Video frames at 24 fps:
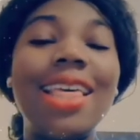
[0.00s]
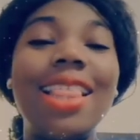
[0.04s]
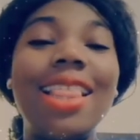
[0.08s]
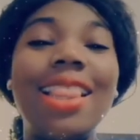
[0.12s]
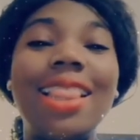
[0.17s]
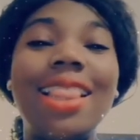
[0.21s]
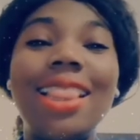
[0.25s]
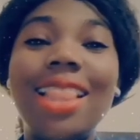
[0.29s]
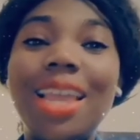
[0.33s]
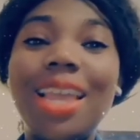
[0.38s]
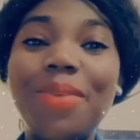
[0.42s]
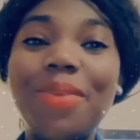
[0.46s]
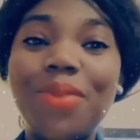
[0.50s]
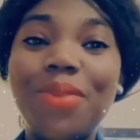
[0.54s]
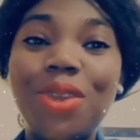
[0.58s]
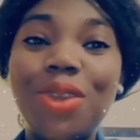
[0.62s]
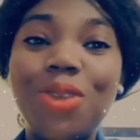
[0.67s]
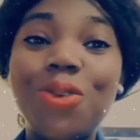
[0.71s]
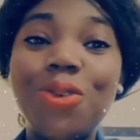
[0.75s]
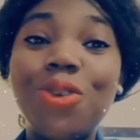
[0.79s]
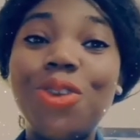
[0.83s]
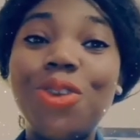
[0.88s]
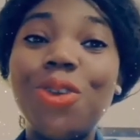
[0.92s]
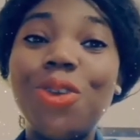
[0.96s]
Let me know
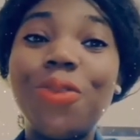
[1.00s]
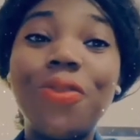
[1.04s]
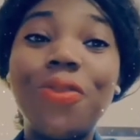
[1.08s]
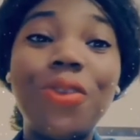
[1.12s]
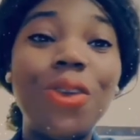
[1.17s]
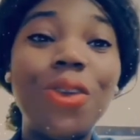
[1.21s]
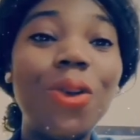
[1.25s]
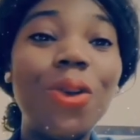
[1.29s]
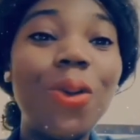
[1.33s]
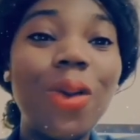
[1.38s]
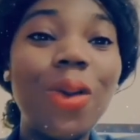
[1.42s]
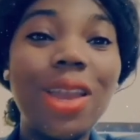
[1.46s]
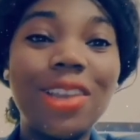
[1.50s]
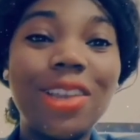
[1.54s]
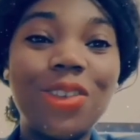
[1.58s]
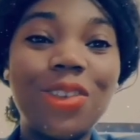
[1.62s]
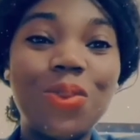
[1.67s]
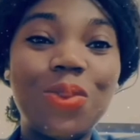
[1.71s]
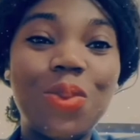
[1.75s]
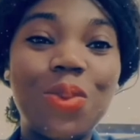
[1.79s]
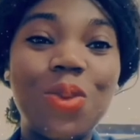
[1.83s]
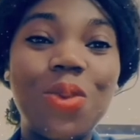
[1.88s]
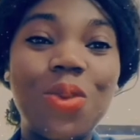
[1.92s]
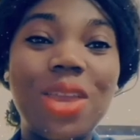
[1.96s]
of your
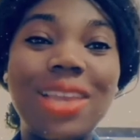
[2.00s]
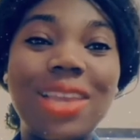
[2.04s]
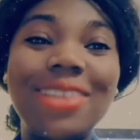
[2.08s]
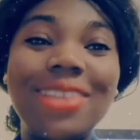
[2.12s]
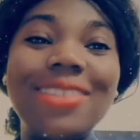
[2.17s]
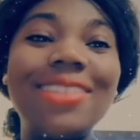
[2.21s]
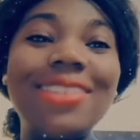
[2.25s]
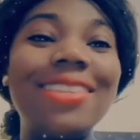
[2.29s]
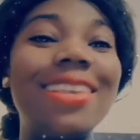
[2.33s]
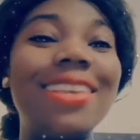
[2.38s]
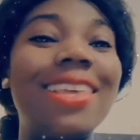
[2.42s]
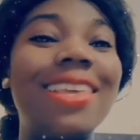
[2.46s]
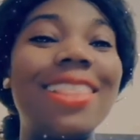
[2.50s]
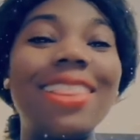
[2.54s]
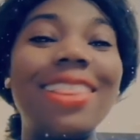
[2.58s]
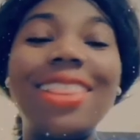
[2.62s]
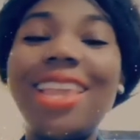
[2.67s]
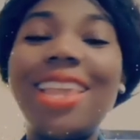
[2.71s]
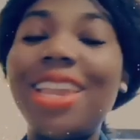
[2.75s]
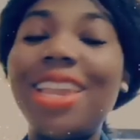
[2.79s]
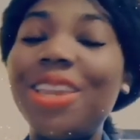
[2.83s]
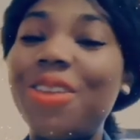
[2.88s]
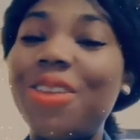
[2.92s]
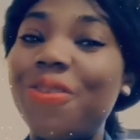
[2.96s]
experience.
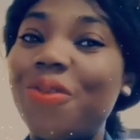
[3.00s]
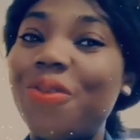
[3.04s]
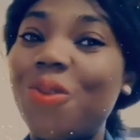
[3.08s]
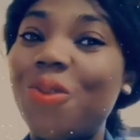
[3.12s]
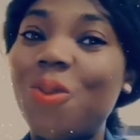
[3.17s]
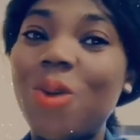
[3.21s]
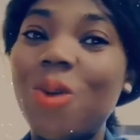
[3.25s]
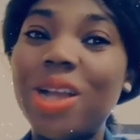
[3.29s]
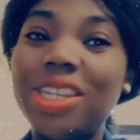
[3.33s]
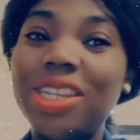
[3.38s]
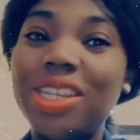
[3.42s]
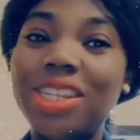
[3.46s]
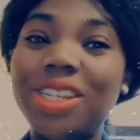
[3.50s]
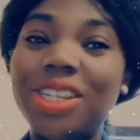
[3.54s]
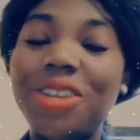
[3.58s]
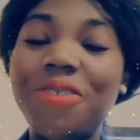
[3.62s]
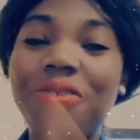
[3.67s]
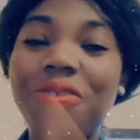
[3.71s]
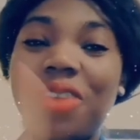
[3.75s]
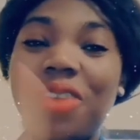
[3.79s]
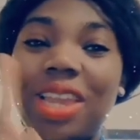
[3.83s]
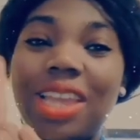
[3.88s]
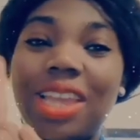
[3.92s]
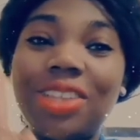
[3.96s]
Thank you for watching. Don't
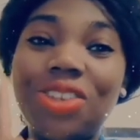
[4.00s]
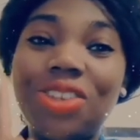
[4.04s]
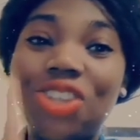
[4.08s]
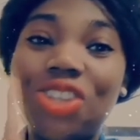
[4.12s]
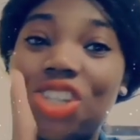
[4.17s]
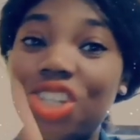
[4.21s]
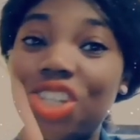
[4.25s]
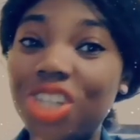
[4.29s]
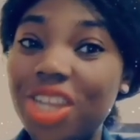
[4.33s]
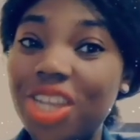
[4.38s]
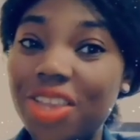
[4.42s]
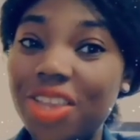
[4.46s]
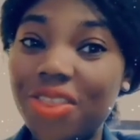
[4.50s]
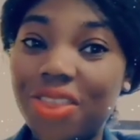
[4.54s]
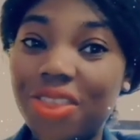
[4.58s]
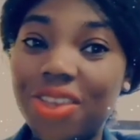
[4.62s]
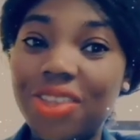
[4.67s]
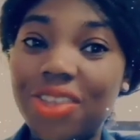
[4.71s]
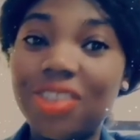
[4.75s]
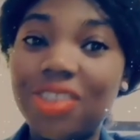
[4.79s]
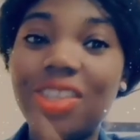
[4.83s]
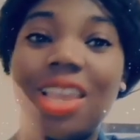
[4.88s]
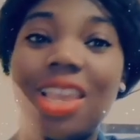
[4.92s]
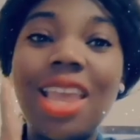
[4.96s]
forget to share
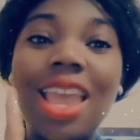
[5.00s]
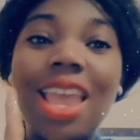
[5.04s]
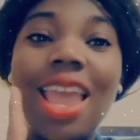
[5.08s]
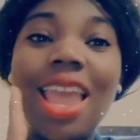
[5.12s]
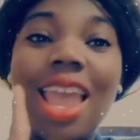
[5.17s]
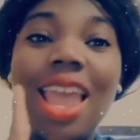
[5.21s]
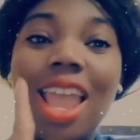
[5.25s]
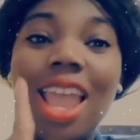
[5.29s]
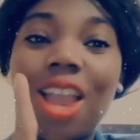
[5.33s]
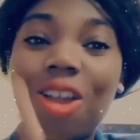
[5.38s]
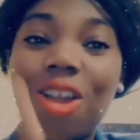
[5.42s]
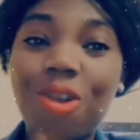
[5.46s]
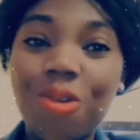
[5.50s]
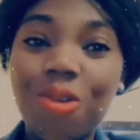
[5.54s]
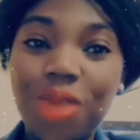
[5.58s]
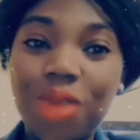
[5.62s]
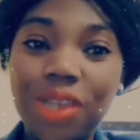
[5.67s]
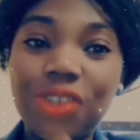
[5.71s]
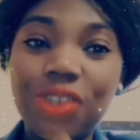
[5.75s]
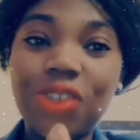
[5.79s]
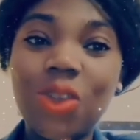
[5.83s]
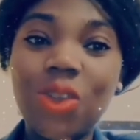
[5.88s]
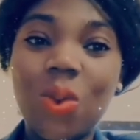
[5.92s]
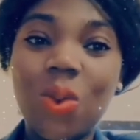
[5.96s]
this. Encourage
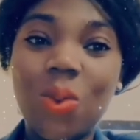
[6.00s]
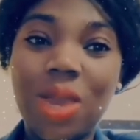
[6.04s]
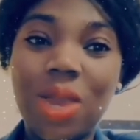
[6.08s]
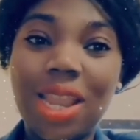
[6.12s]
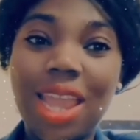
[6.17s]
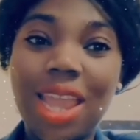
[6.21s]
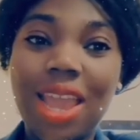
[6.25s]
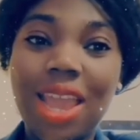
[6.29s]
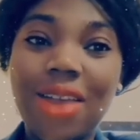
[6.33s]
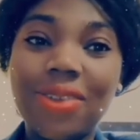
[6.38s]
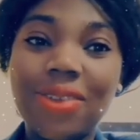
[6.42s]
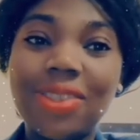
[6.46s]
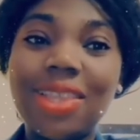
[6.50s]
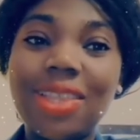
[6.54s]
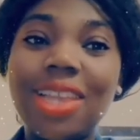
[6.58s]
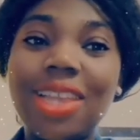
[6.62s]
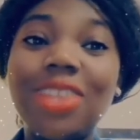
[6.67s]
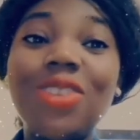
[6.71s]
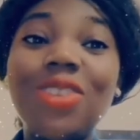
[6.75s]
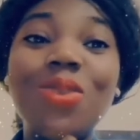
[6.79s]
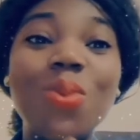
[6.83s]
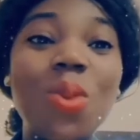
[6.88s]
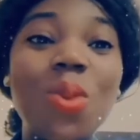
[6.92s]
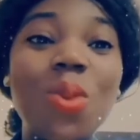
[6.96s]
someone else that
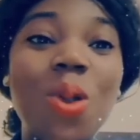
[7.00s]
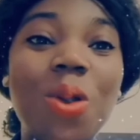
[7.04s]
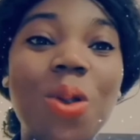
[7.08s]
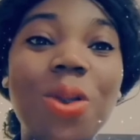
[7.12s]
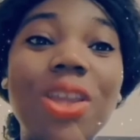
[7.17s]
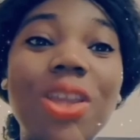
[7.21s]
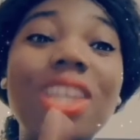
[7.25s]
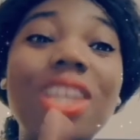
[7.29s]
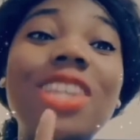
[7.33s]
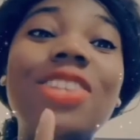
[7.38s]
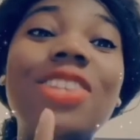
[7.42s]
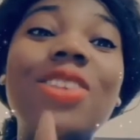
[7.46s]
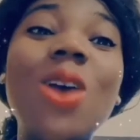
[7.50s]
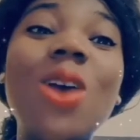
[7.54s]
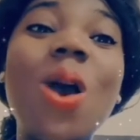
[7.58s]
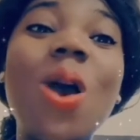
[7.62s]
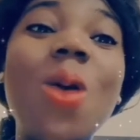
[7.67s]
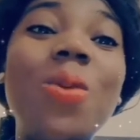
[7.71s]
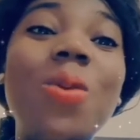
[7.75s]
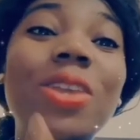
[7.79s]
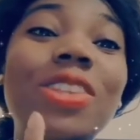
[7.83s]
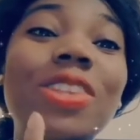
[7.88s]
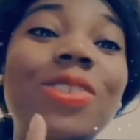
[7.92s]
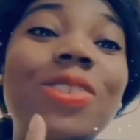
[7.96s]
tomorrow is
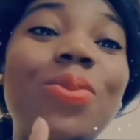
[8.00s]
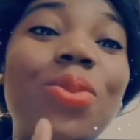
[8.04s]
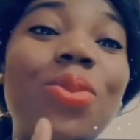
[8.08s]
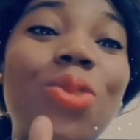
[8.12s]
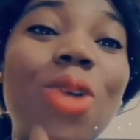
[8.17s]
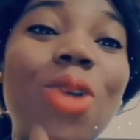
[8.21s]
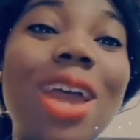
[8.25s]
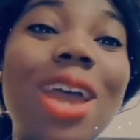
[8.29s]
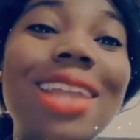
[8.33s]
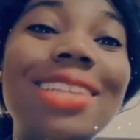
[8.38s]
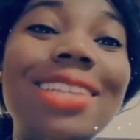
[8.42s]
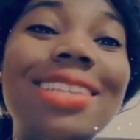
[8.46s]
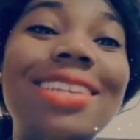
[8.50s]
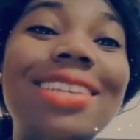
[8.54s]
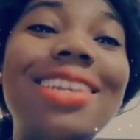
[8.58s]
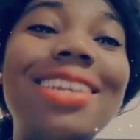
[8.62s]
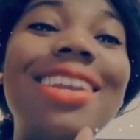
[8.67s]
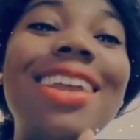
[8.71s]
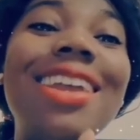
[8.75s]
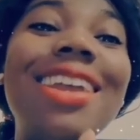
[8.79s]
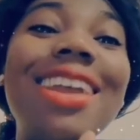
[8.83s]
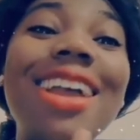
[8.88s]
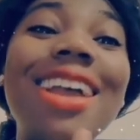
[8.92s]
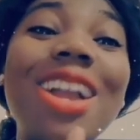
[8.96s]
always brighter
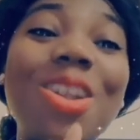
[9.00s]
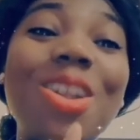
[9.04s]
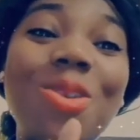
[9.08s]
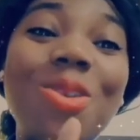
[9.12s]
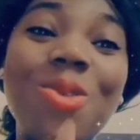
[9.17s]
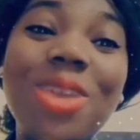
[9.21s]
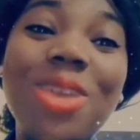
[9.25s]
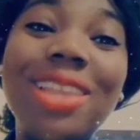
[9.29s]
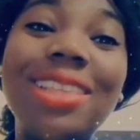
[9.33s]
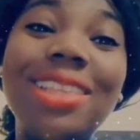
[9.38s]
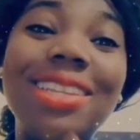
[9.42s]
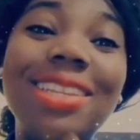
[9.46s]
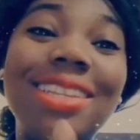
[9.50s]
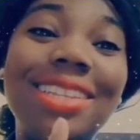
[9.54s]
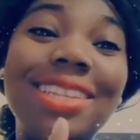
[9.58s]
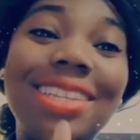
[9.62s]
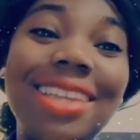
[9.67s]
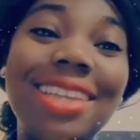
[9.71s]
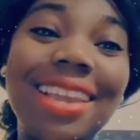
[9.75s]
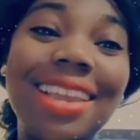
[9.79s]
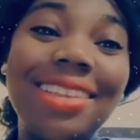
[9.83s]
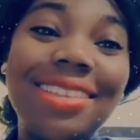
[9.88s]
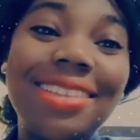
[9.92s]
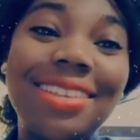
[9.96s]
and greater than
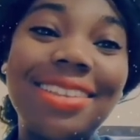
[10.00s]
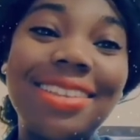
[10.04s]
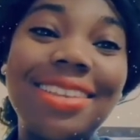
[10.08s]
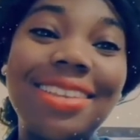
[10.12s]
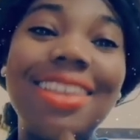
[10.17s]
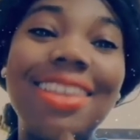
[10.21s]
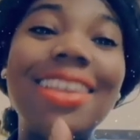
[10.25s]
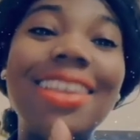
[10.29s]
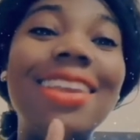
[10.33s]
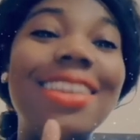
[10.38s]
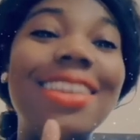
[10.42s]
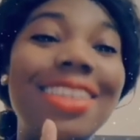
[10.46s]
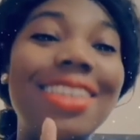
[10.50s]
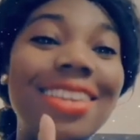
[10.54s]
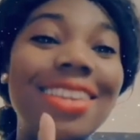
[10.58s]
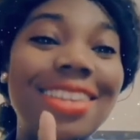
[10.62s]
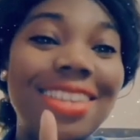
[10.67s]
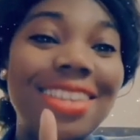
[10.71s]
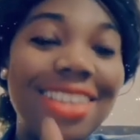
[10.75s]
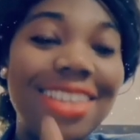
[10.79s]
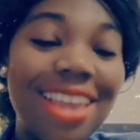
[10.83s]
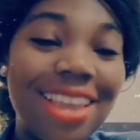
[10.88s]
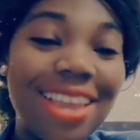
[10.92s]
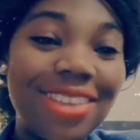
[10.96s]
yesterday.
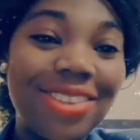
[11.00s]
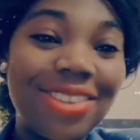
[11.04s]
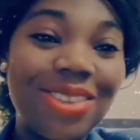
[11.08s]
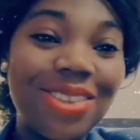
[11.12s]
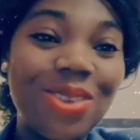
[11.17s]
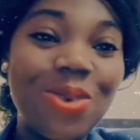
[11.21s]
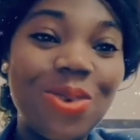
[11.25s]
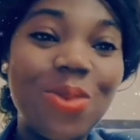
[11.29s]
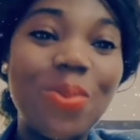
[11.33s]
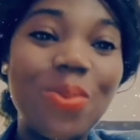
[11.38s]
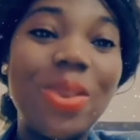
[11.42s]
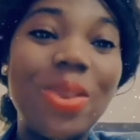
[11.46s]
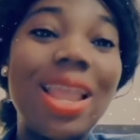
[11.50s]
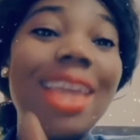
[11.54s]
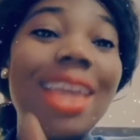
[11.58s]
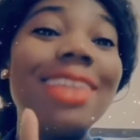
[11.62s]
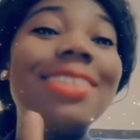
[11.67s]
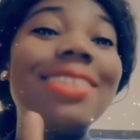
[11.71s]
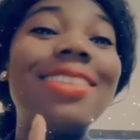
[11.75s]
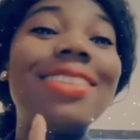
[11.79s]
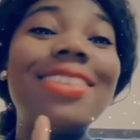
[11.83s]
Yes, you are blessed.